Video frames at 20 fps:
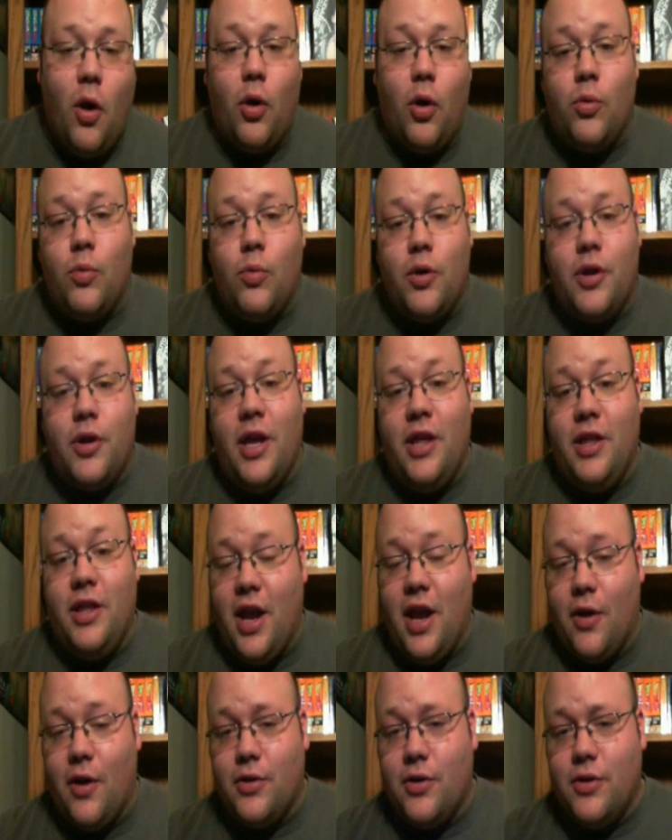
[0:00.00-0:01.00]
artwork and
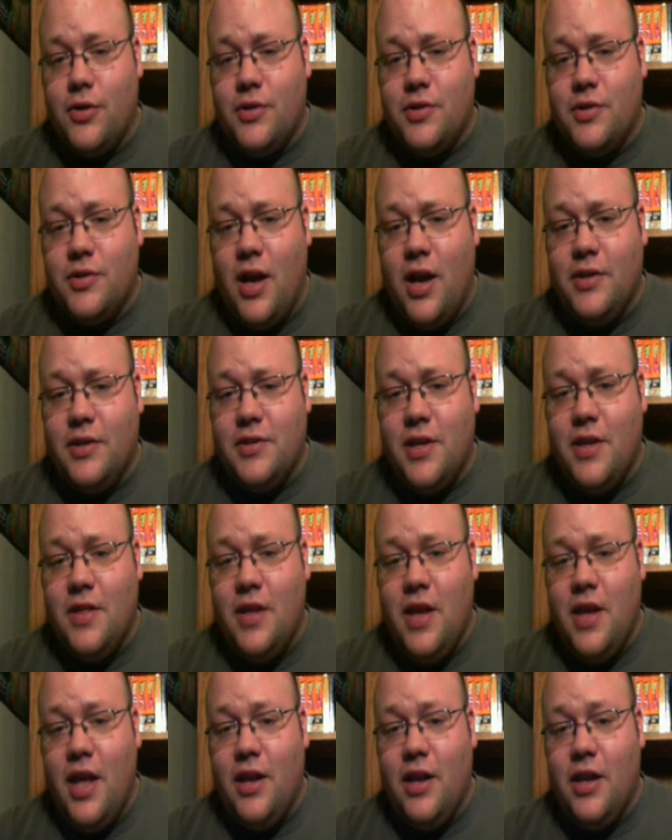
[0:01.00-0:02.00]
character designs
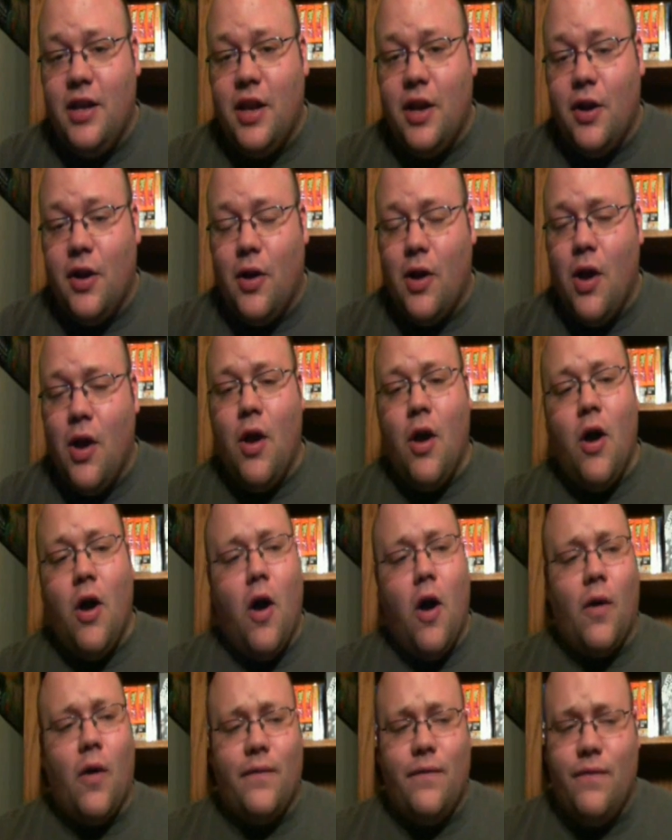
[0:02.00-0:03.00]
in the ending here
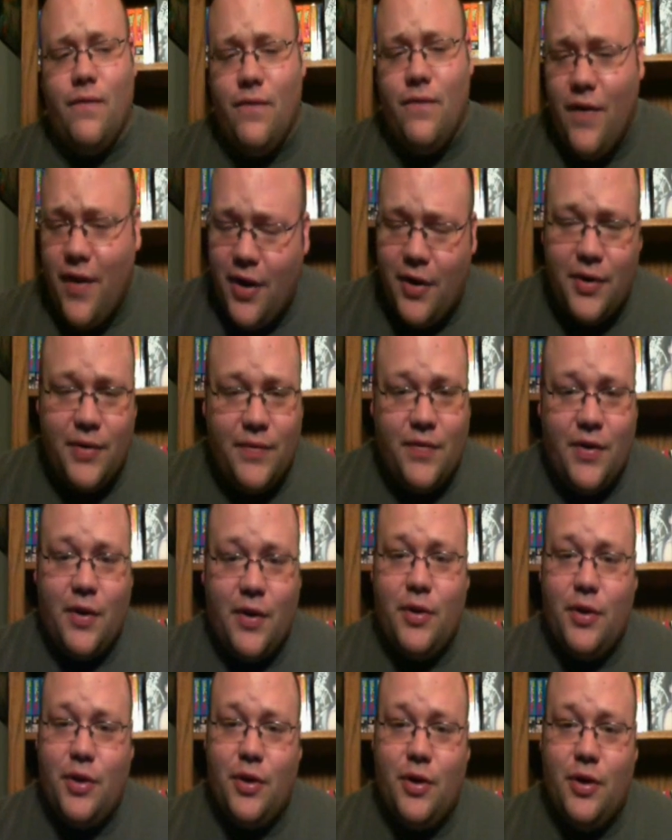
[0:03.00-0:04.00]
are very,
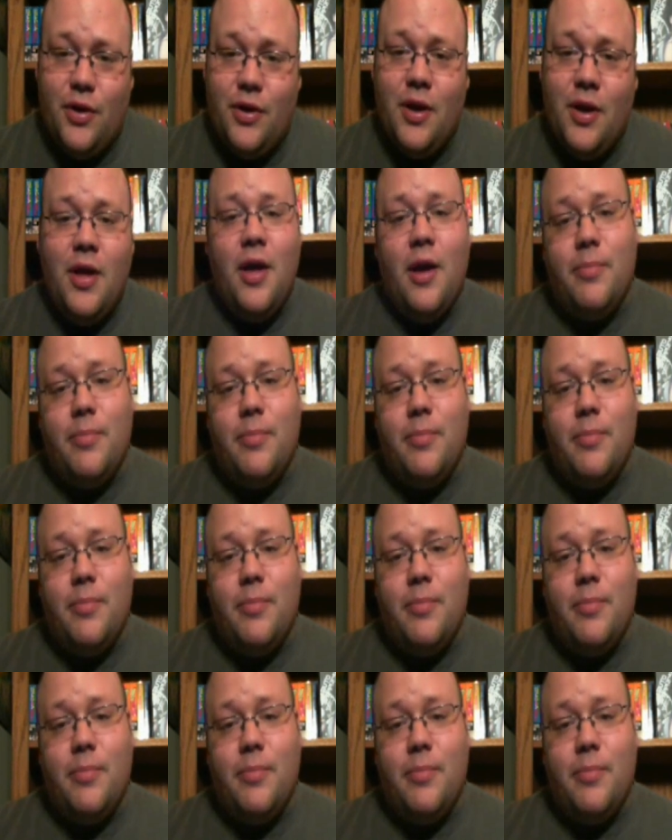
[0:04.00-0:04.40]
very good.